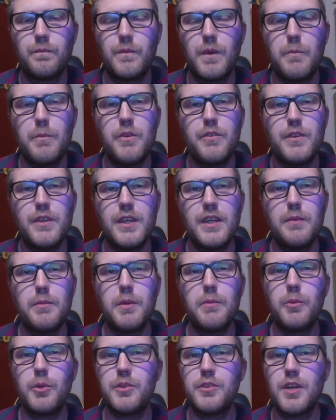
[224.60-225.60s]
Remember, if you need a
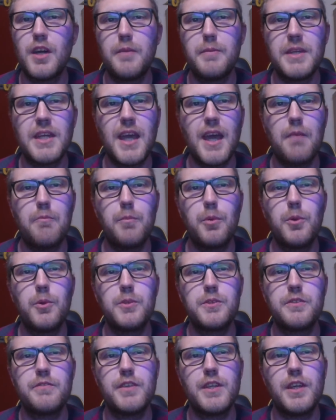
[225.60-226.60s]
bit more time, you can
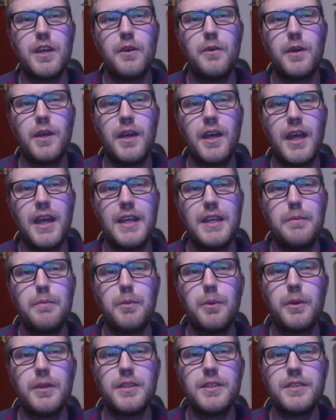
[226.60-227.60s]
pause the video at any
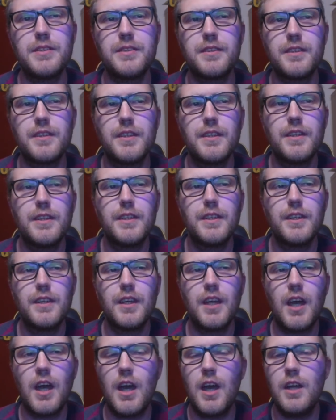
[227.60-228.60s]
point.
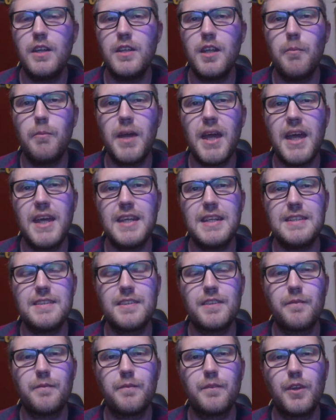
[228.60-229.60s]
Number
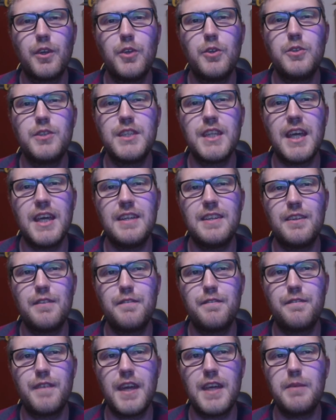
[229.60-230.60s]
8. Who said the
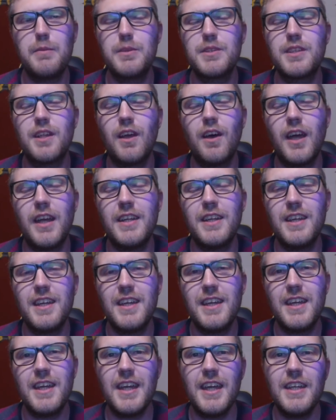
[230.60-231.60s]
famous line,
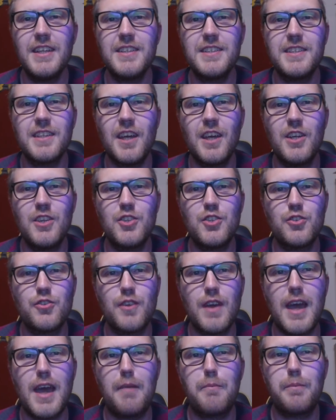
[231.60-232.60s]
"It's a
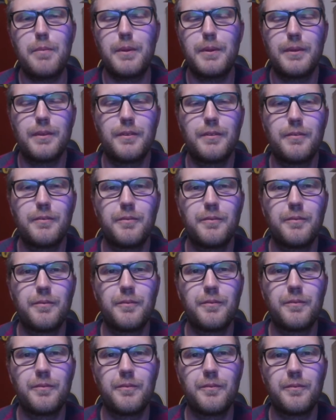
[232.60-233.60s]
trap"?
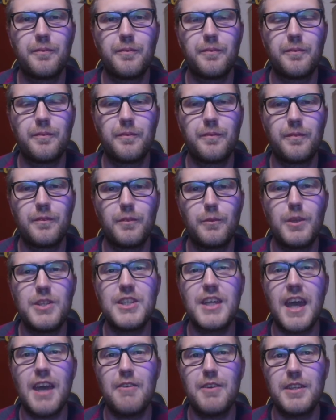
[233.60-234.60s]

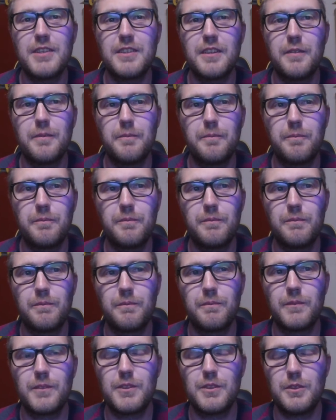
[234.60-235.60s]
Which character?
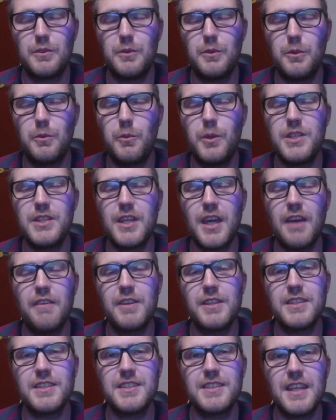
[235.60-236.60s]
So which
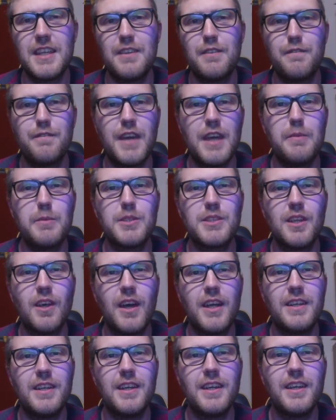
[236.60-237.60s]
character said the famous
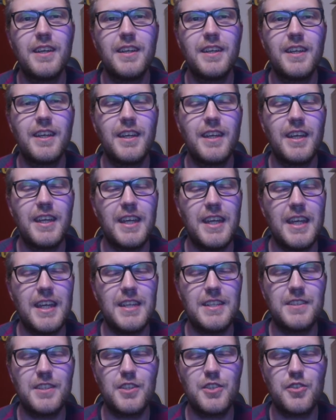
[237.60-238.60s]
line,
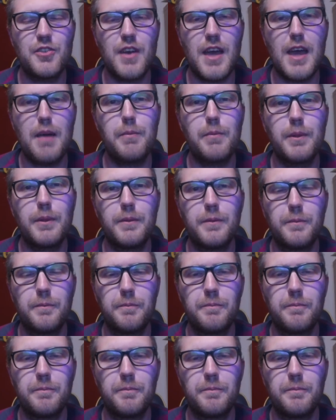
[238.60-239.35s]
"It's a trap"?